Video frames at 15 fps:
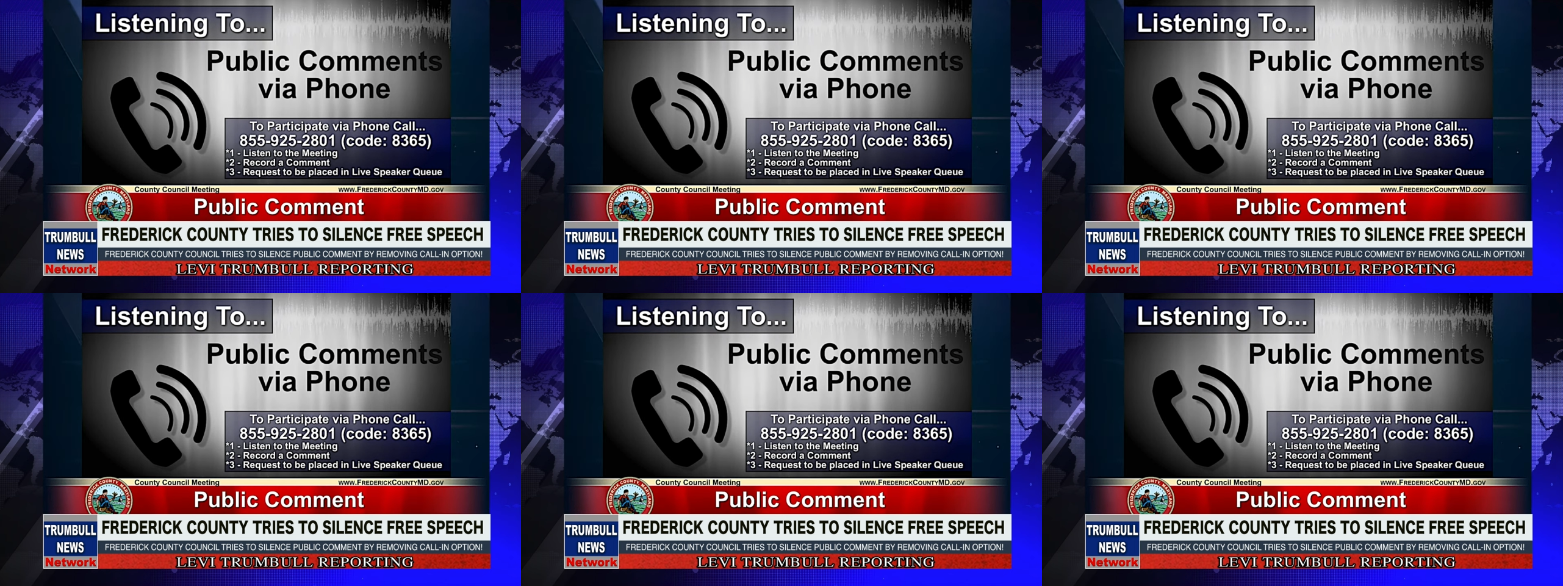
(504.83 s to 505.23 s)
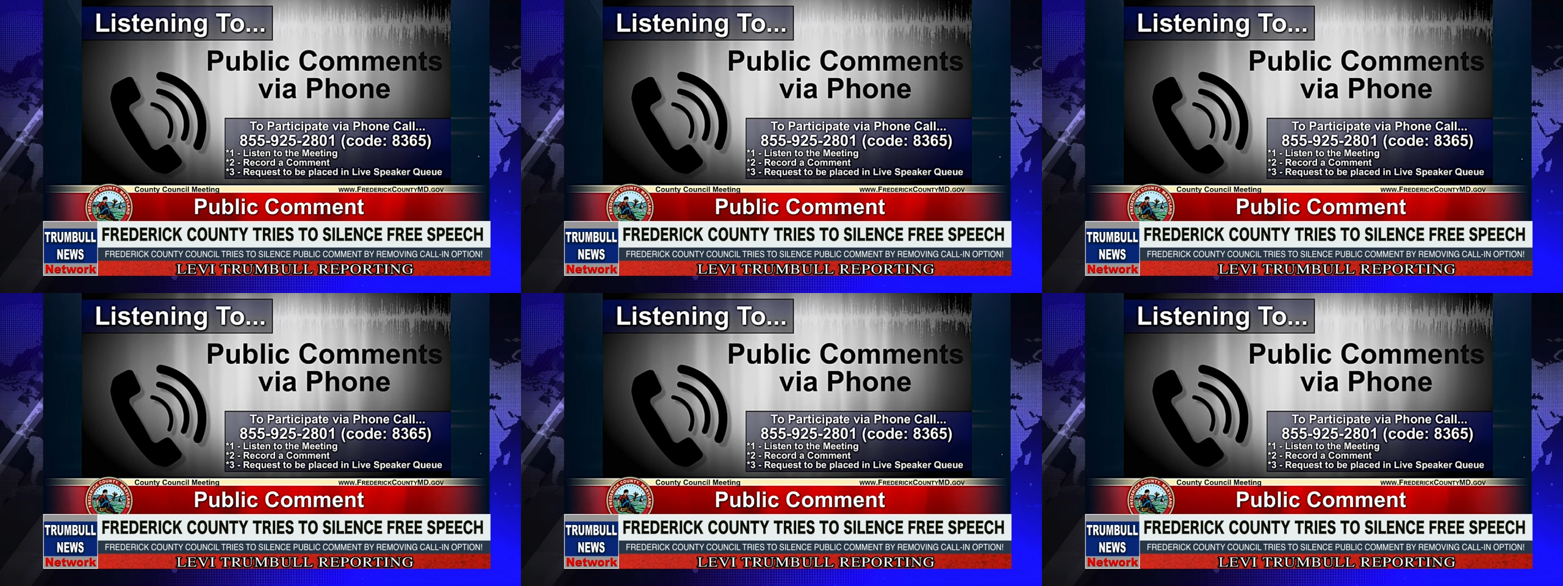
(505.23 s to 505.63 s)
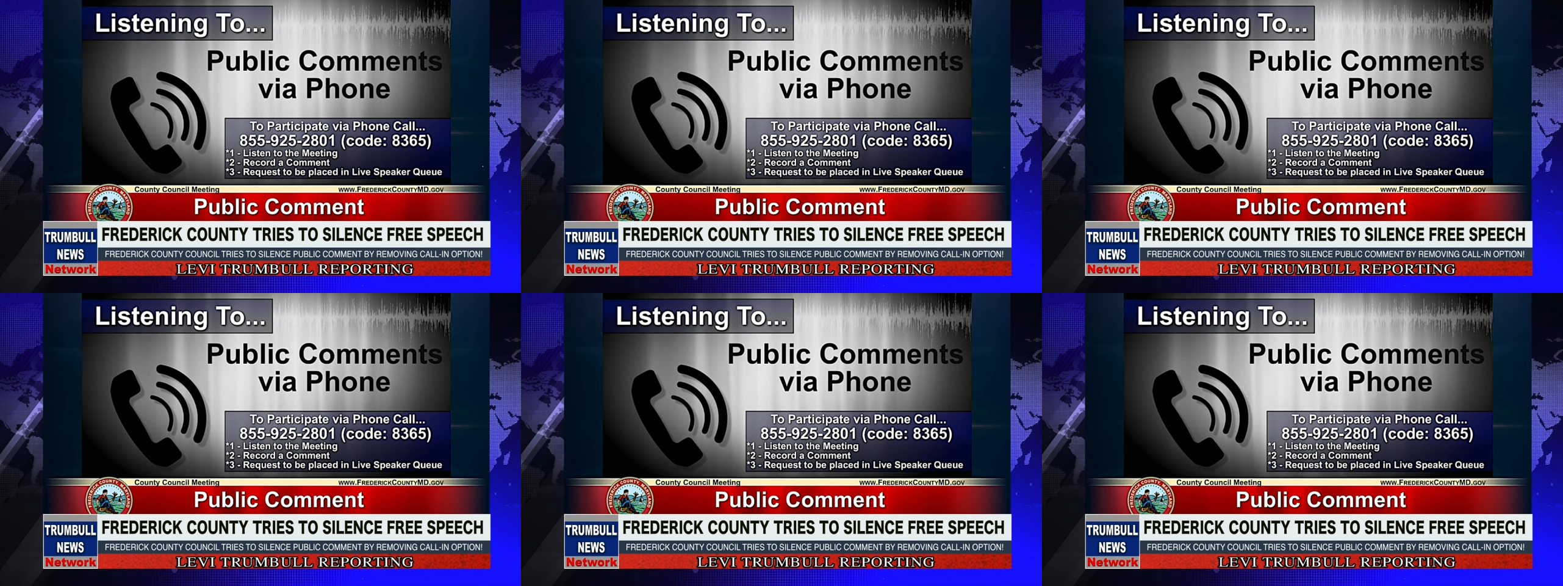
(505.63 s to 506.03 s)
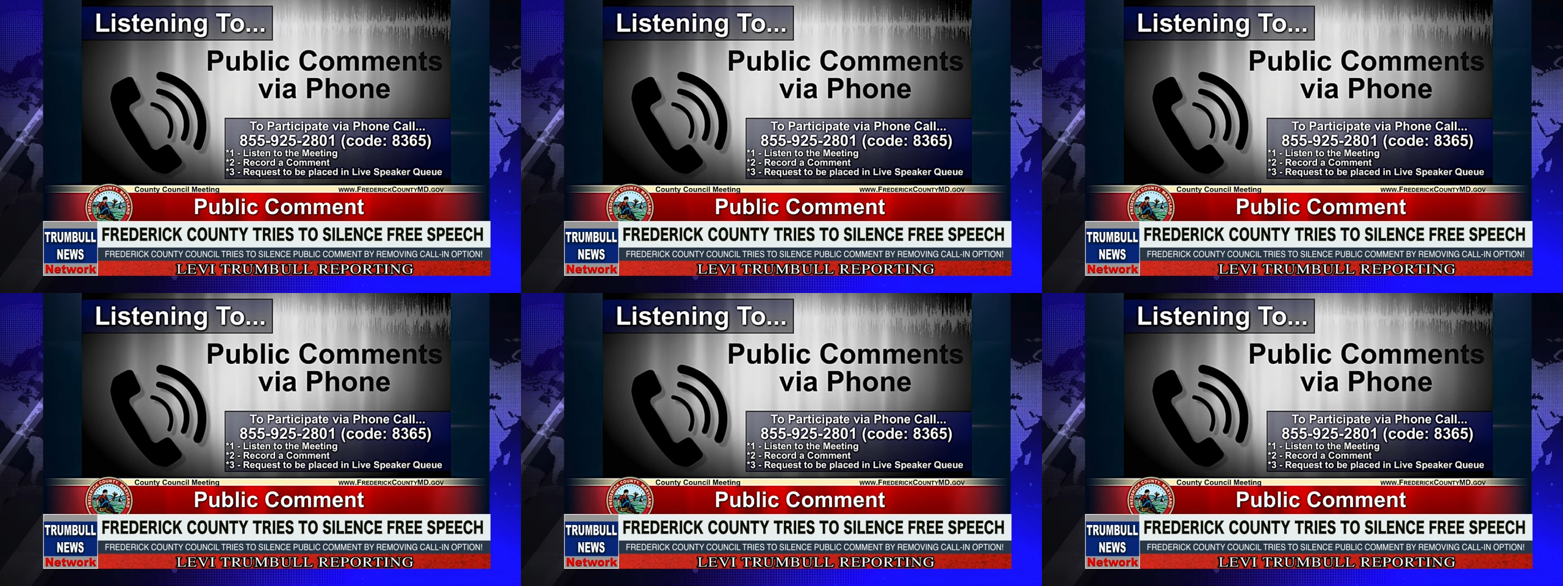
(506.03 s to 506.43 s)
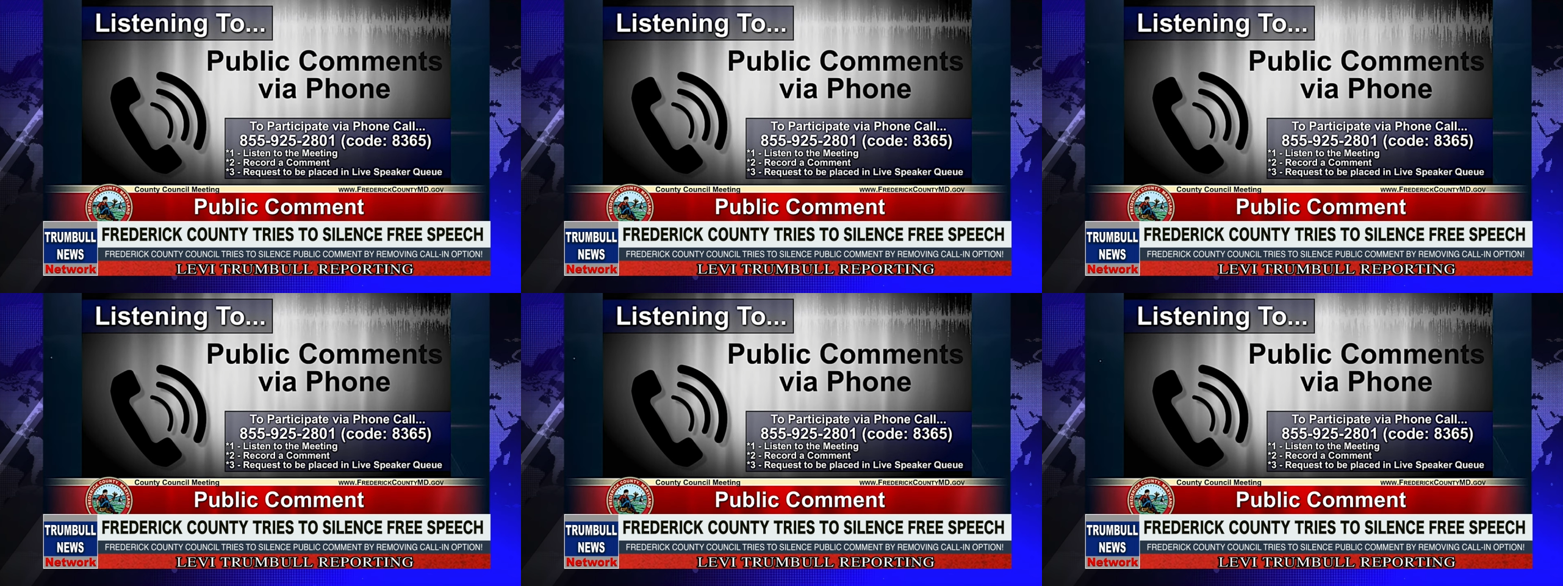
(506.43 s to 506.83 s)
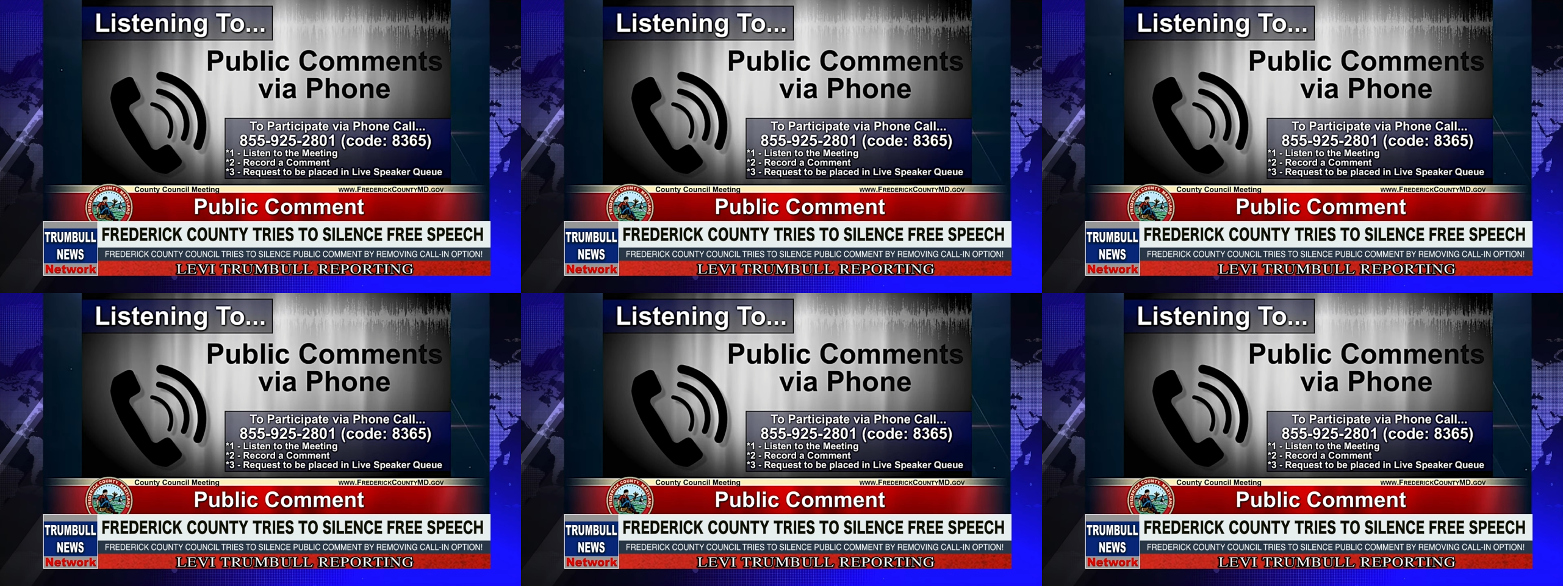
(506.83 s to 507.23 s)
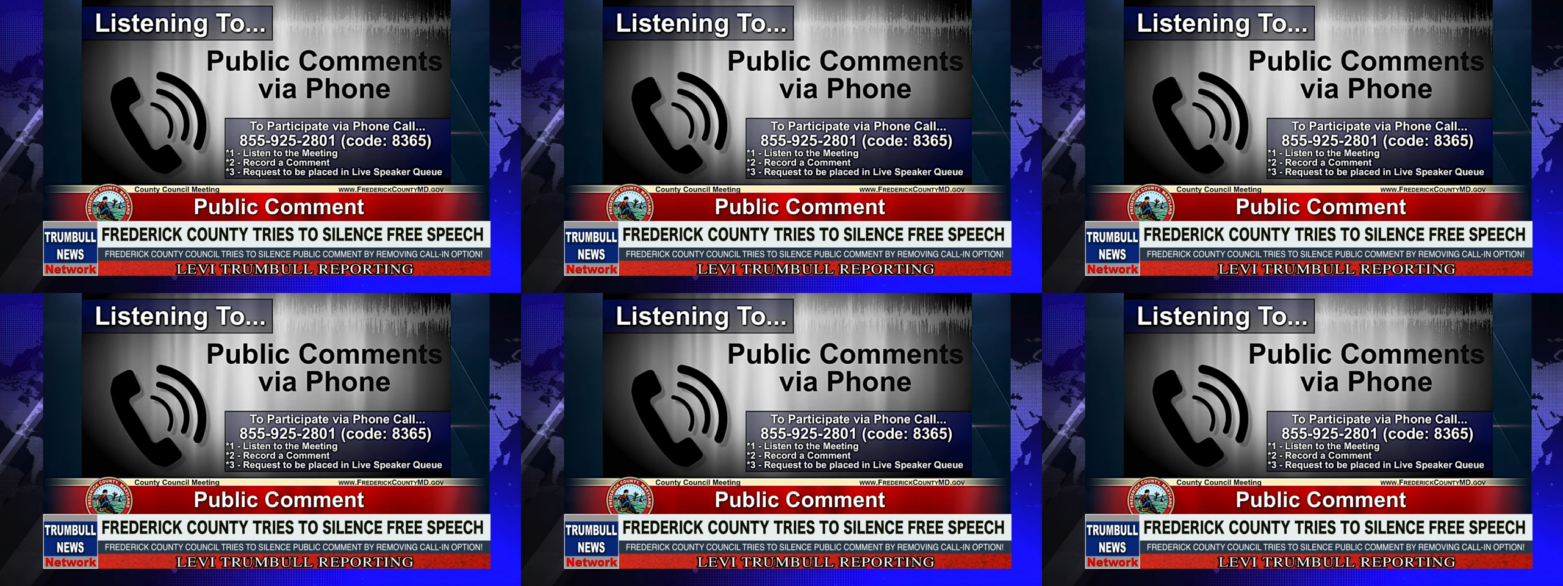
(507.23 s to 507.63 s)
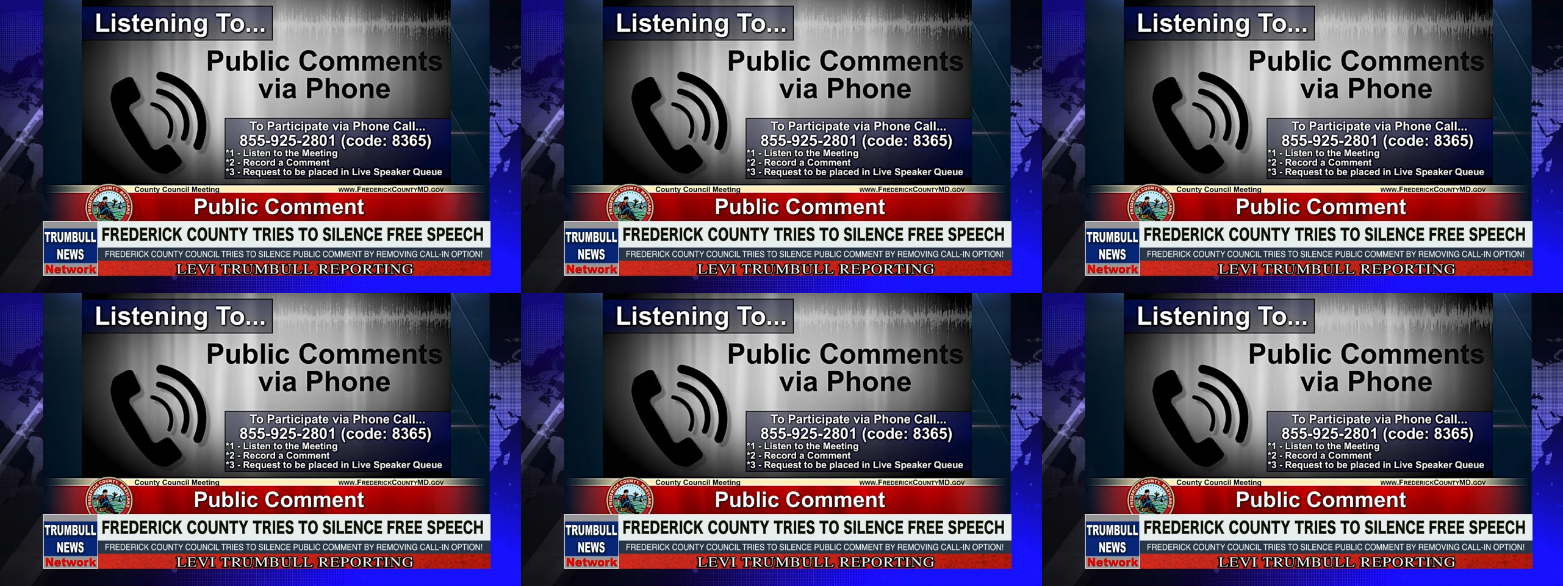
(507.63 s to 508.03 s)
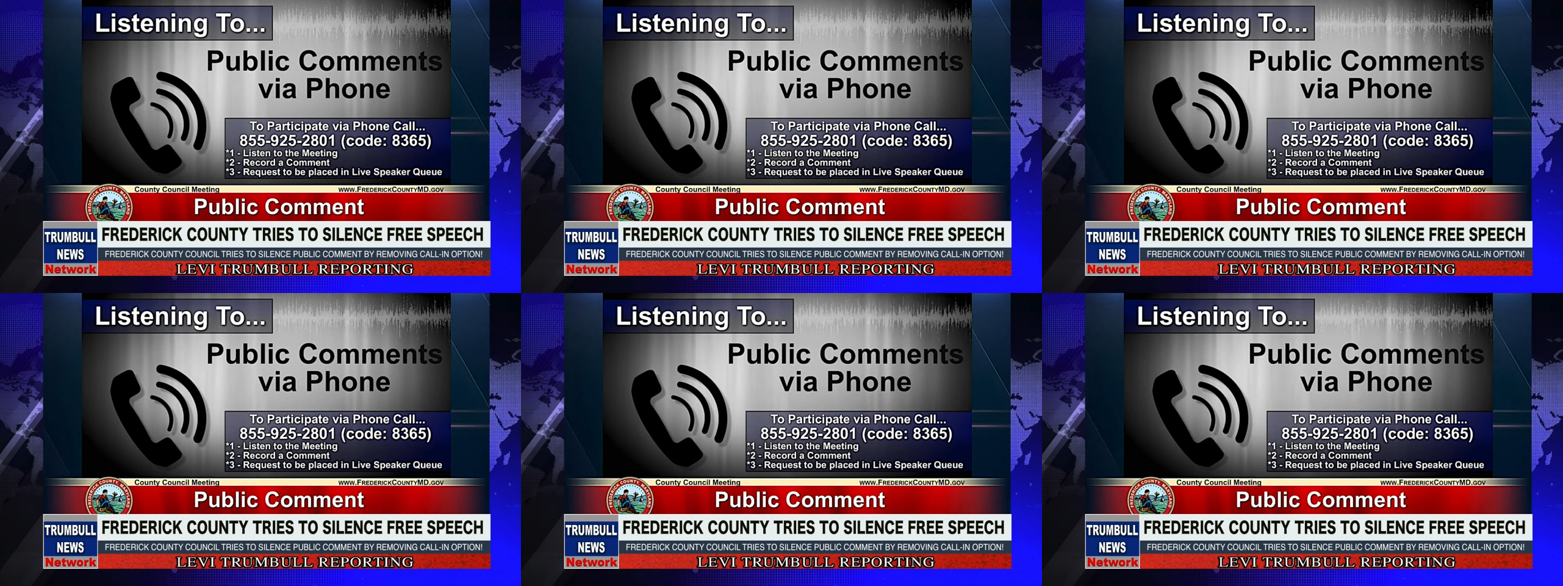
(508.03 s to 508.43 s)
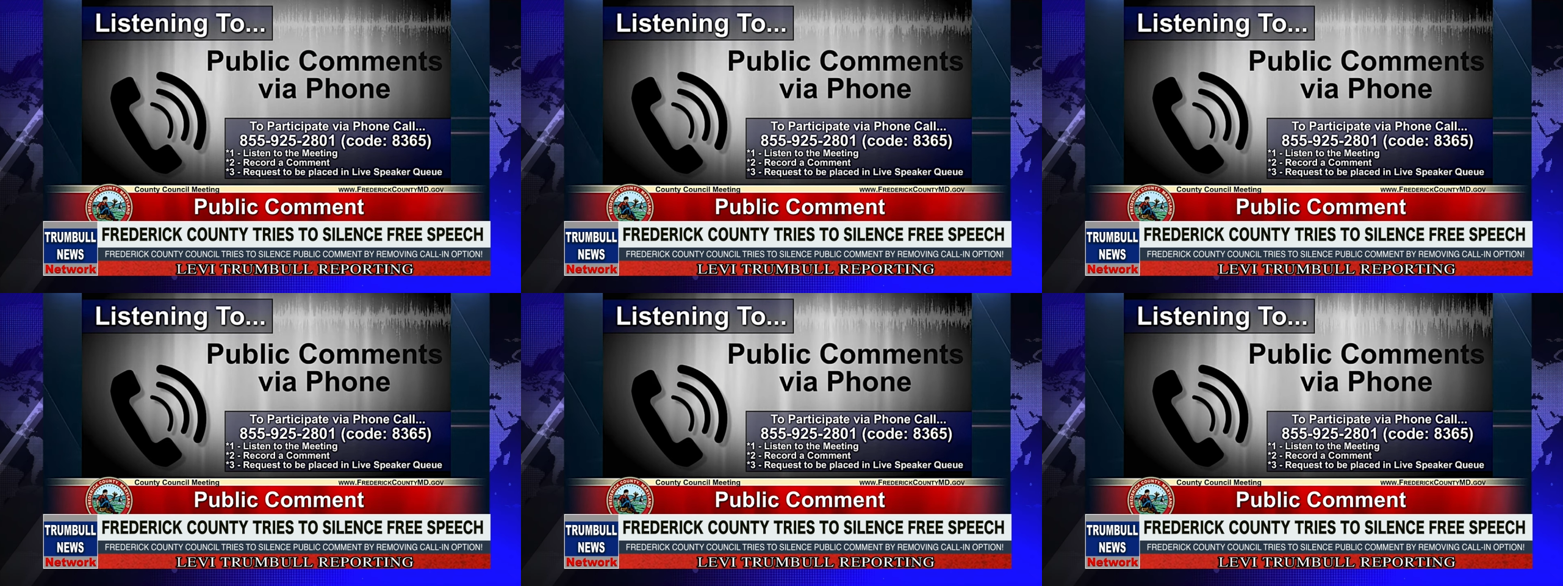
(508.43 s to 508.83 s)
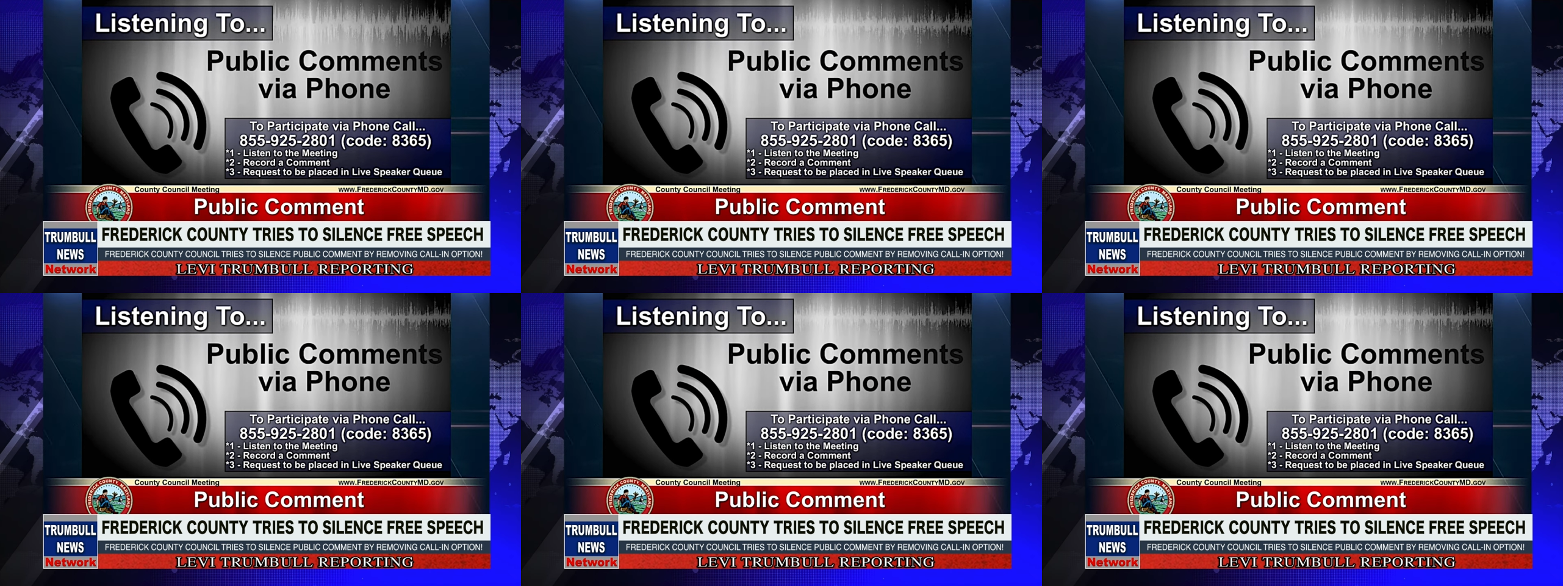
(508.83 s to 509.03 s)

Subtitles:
Nobody's mouth can be seen.